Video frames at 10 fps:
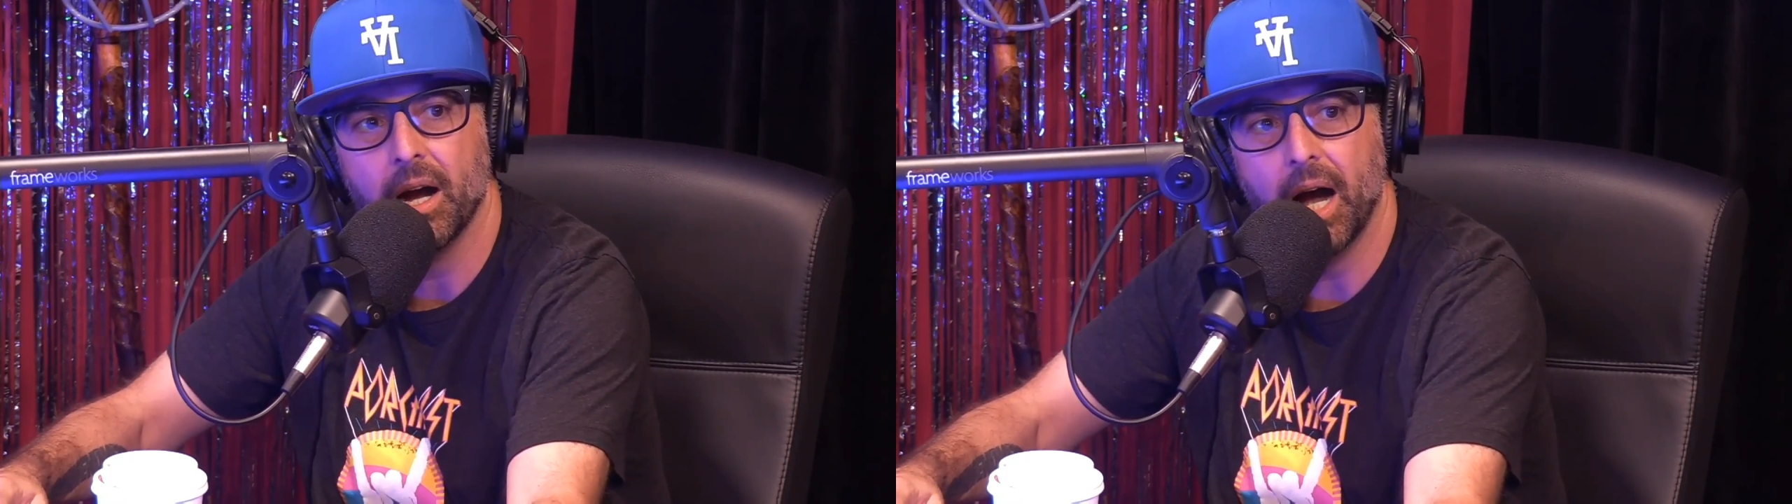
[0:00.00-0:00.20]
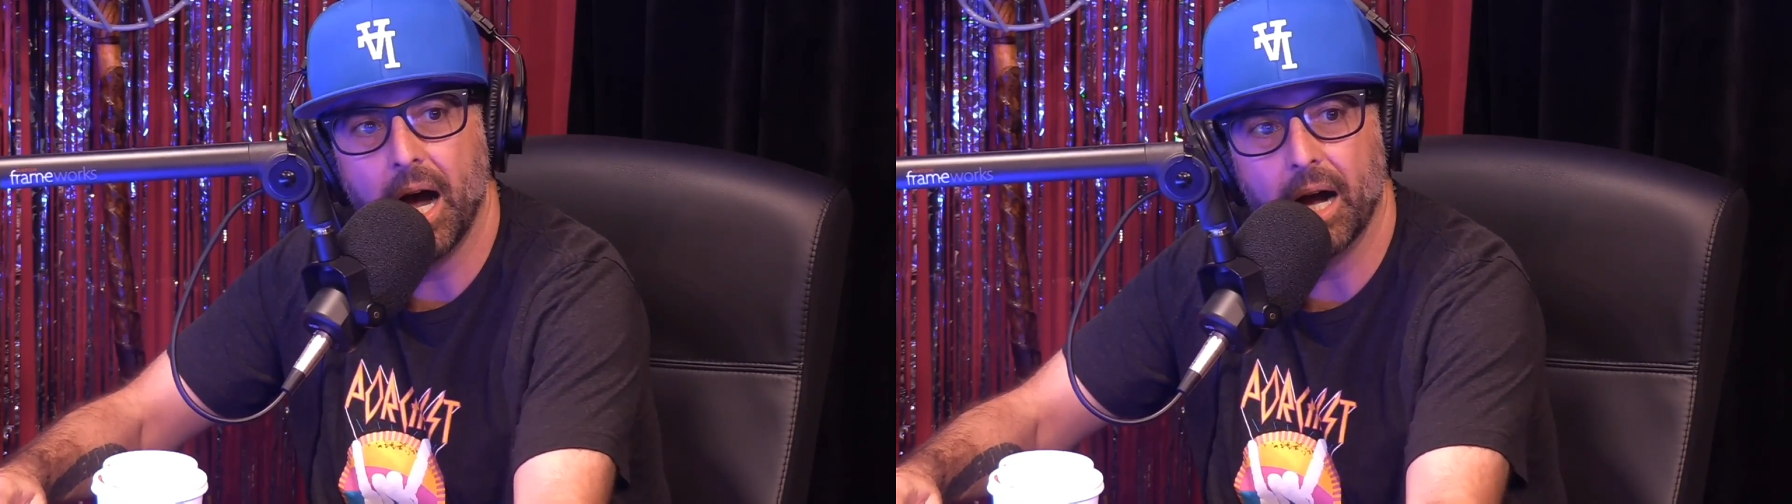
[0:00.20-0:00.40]

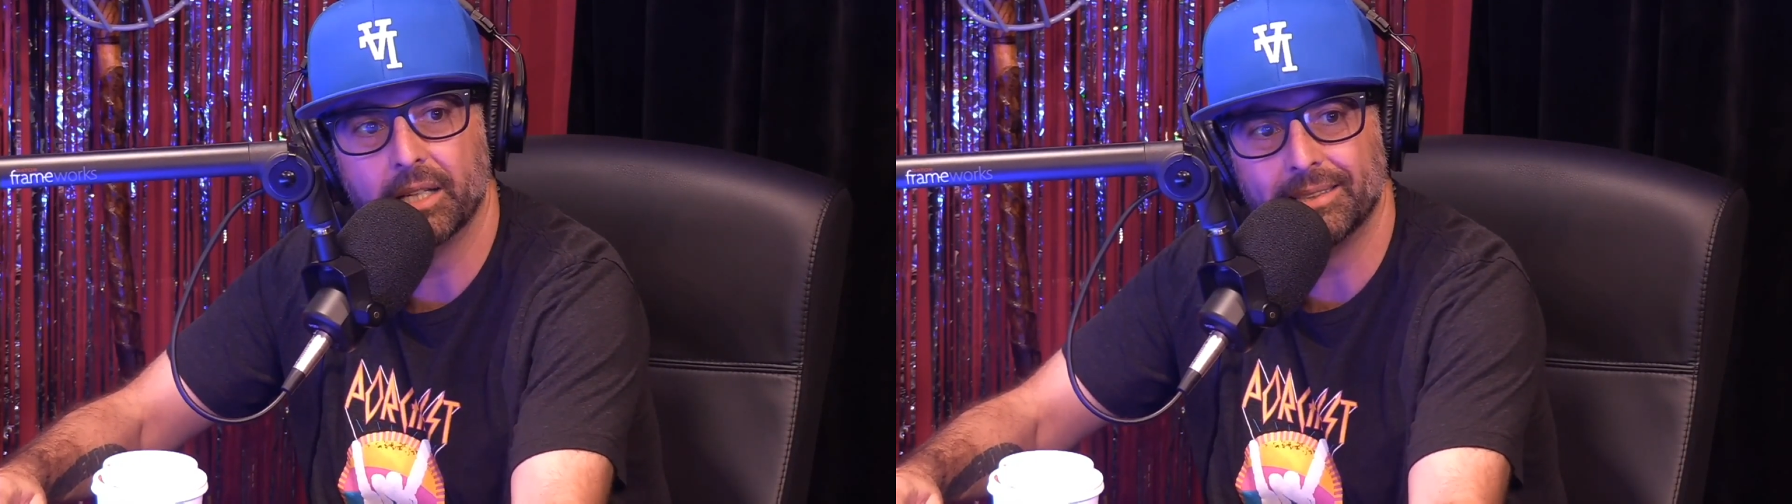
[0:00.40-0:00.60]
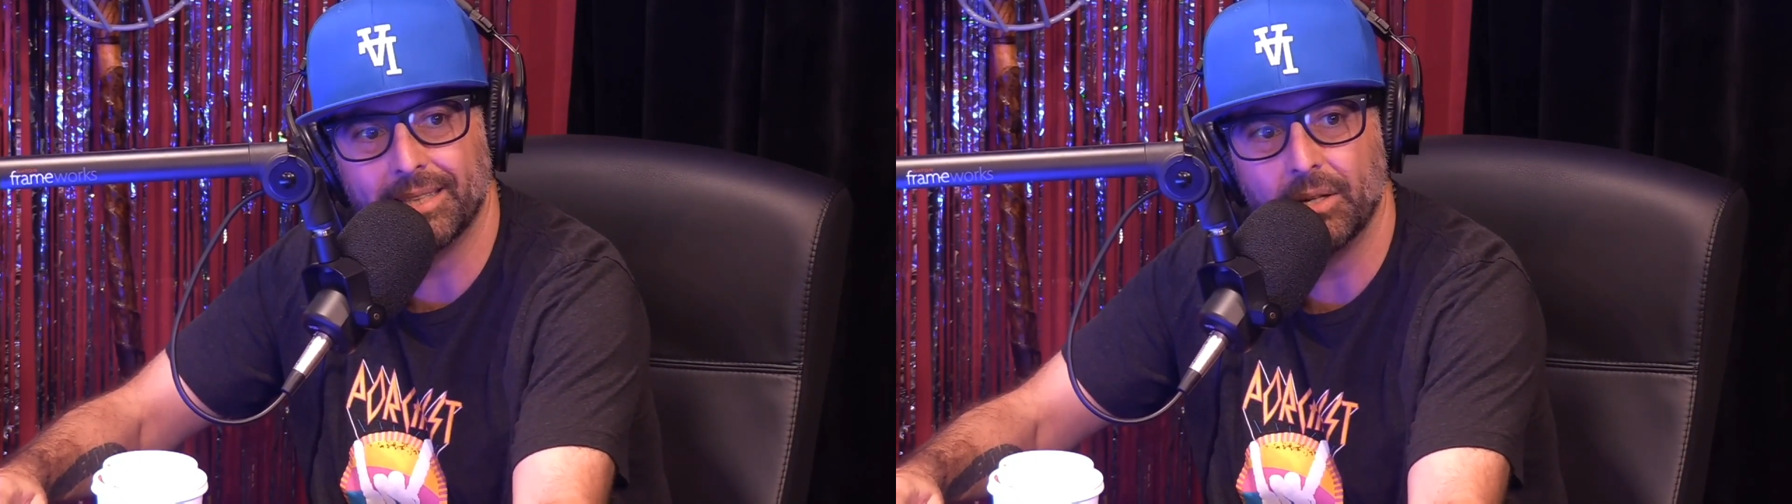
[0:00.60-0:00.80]
uh,
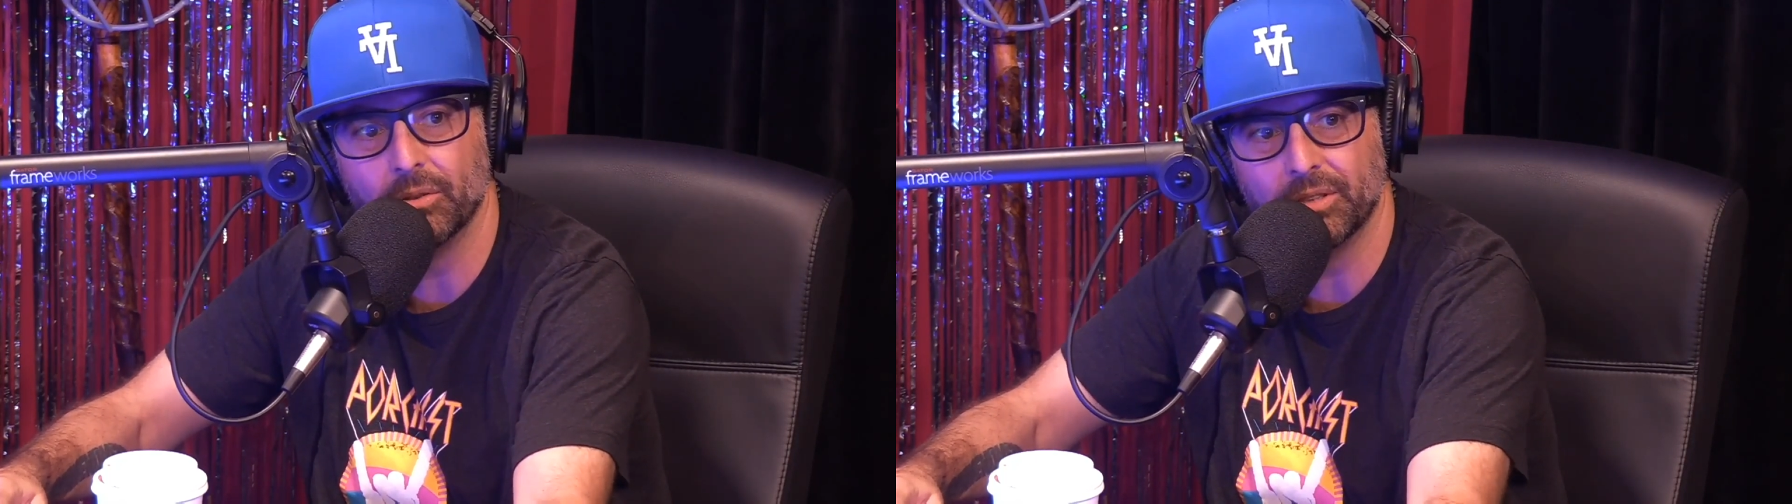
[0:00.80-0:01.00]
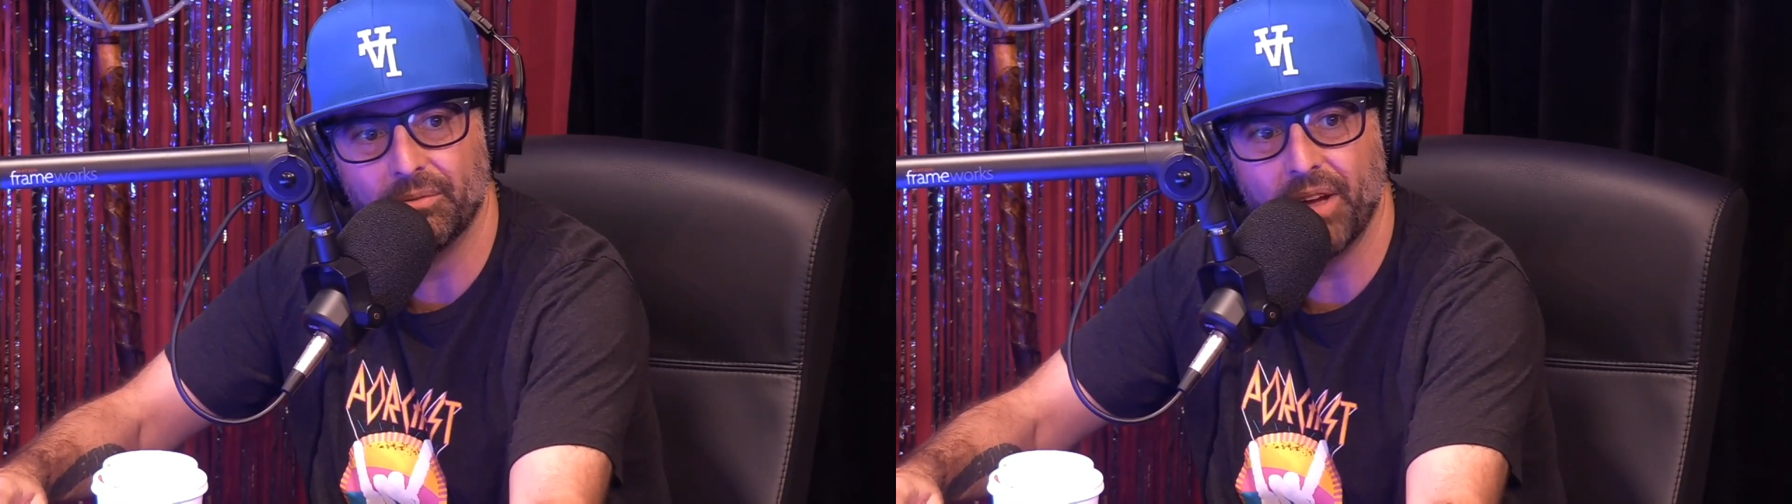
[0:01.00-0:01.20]

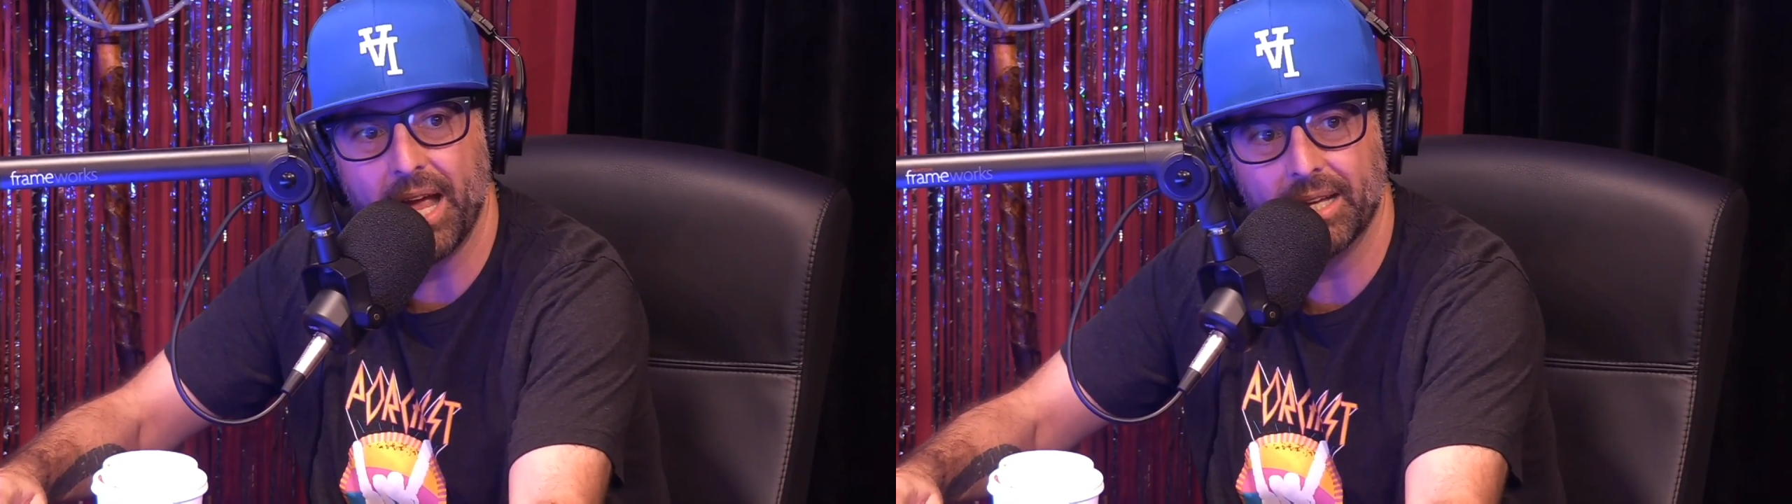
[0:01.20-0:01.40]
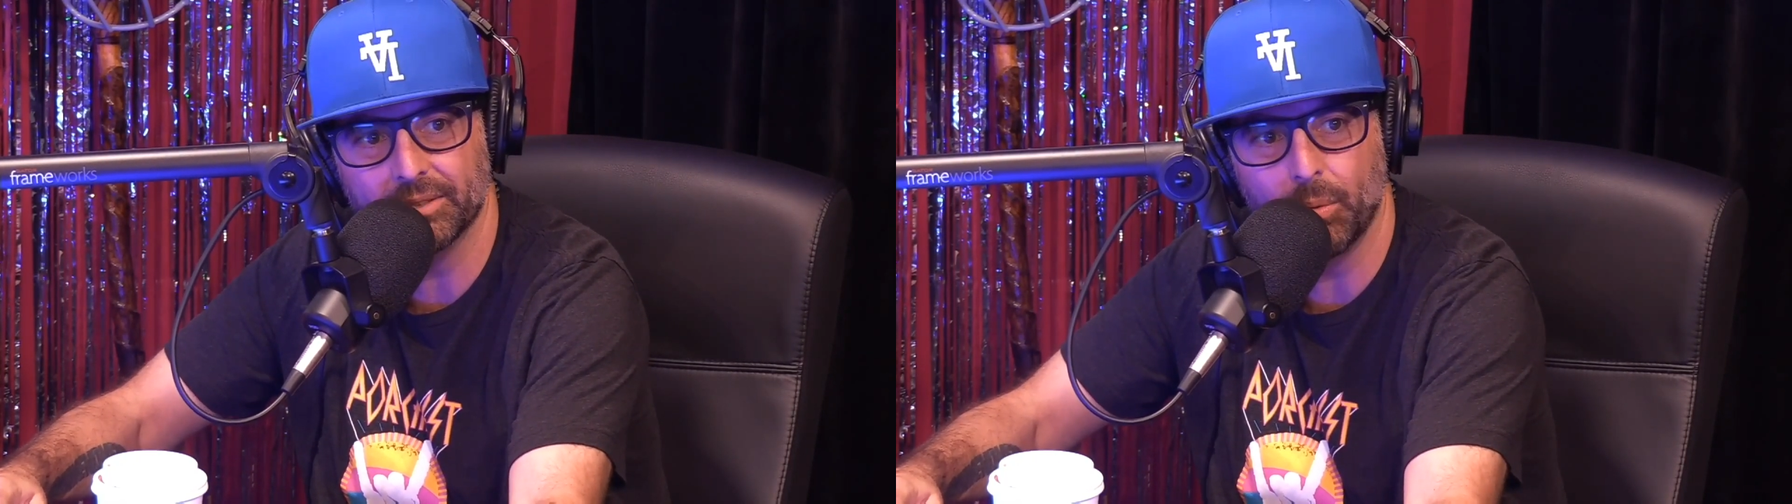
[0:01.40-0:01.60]
casinos in Vegas.